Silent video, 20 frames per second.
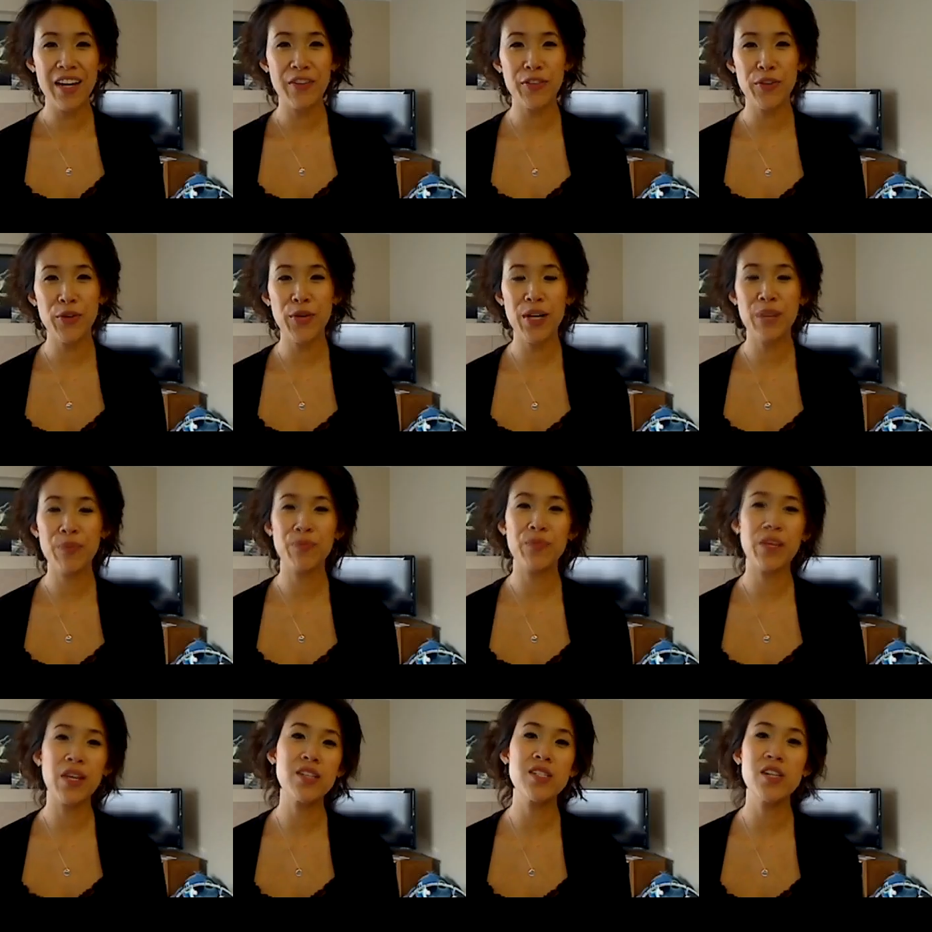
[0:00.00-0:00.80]

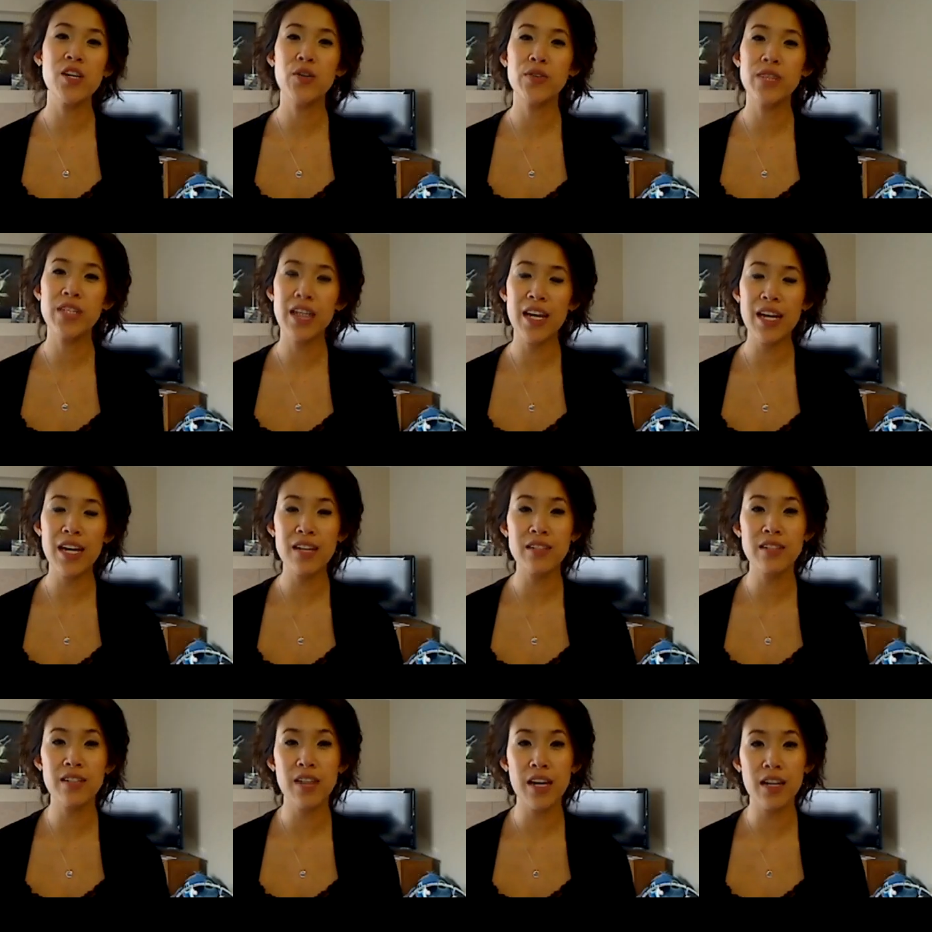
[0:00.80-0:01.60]
everyone! So today,
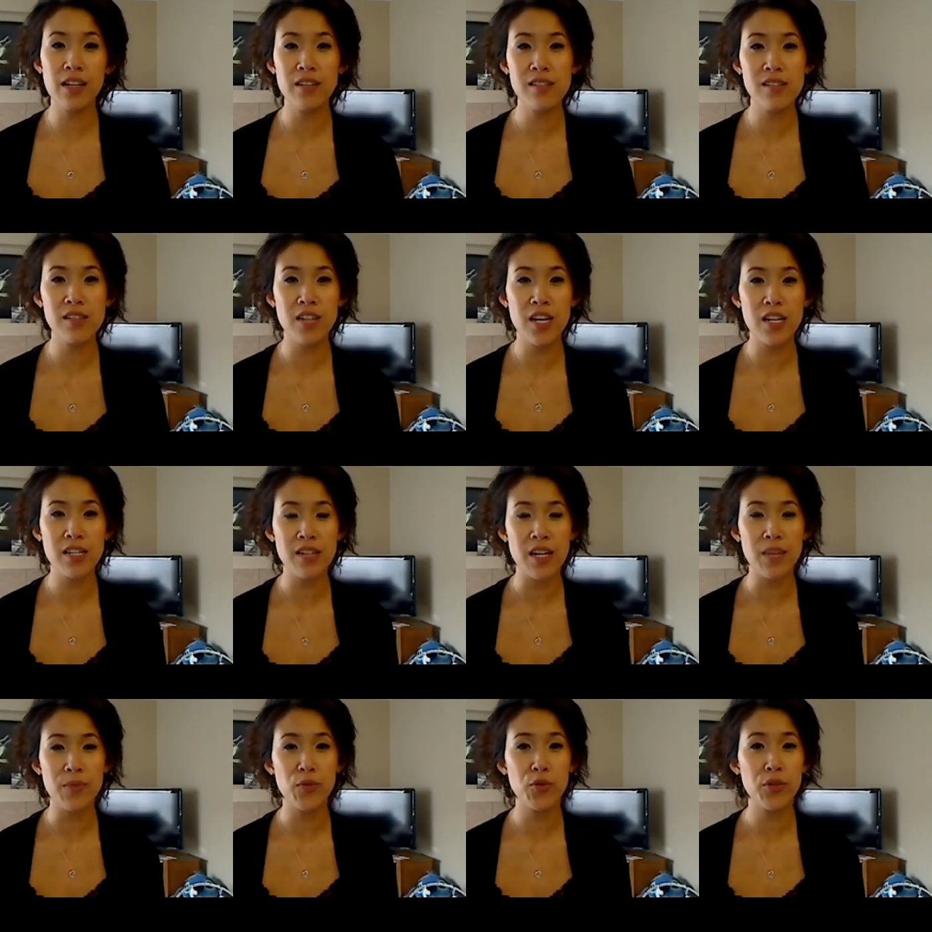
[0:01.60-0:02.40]
as the title suggests,
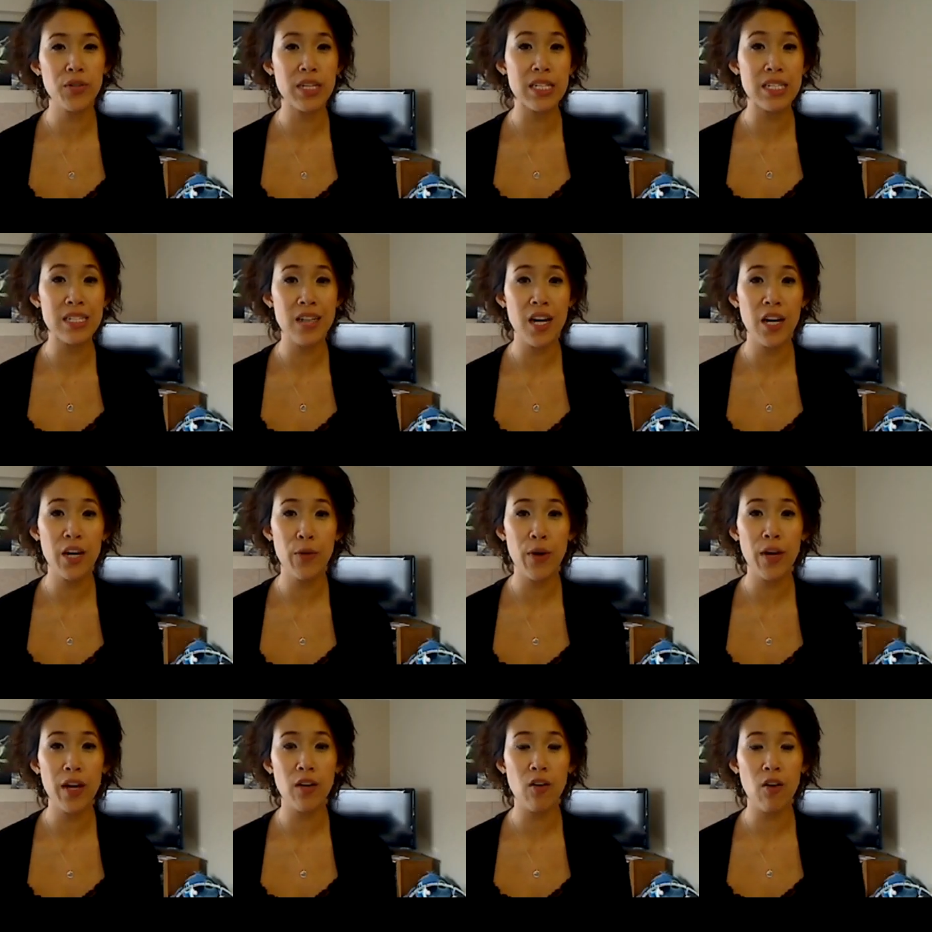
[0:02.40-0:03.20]
I'm doing a
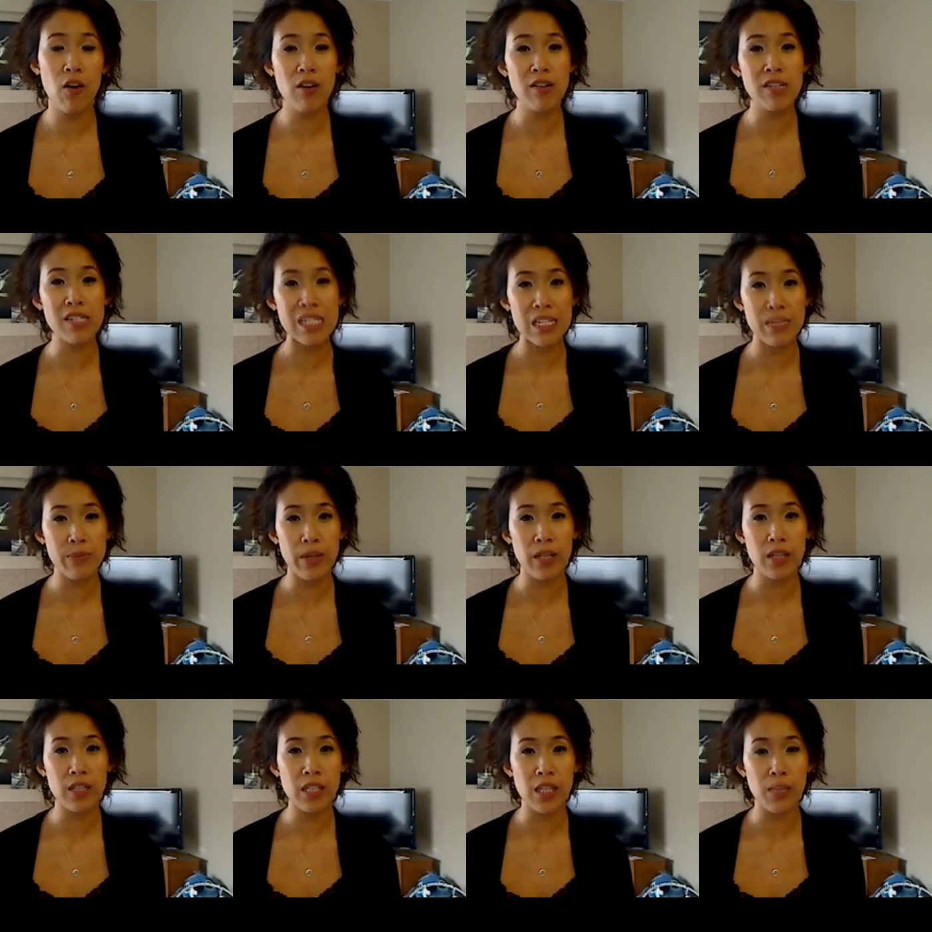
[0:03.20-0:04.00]
DIY car
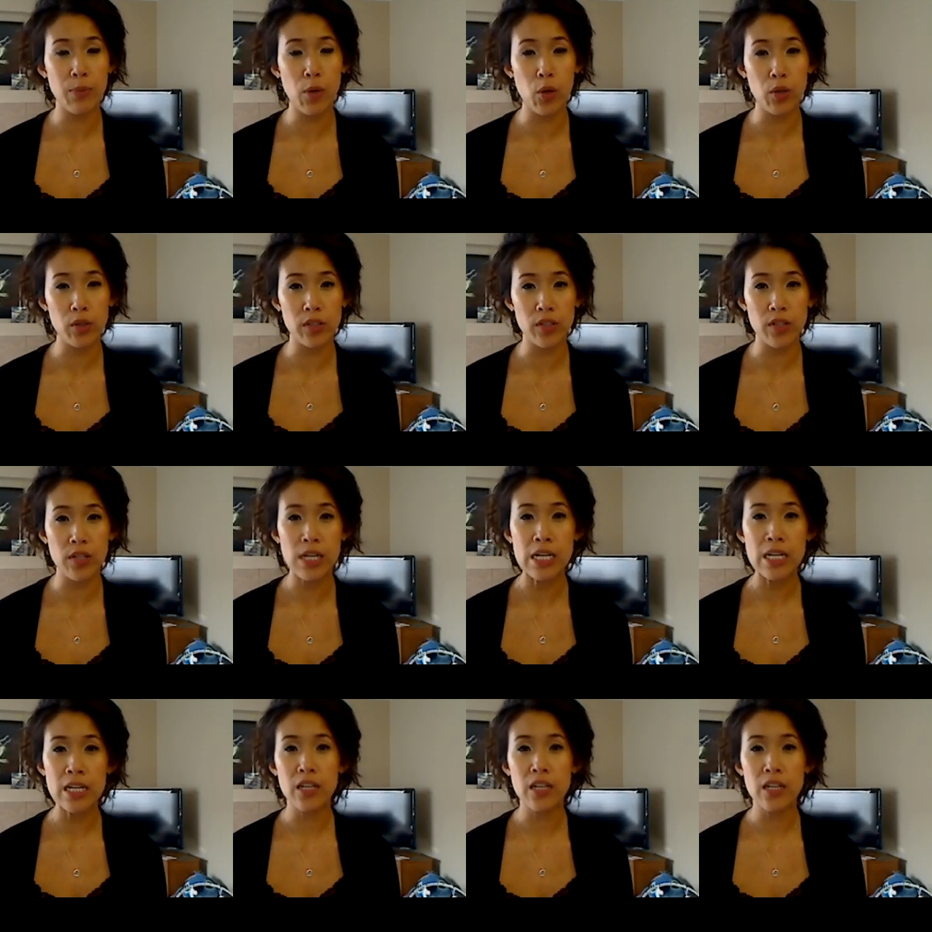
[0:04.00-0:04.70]
seatbelt clip holder.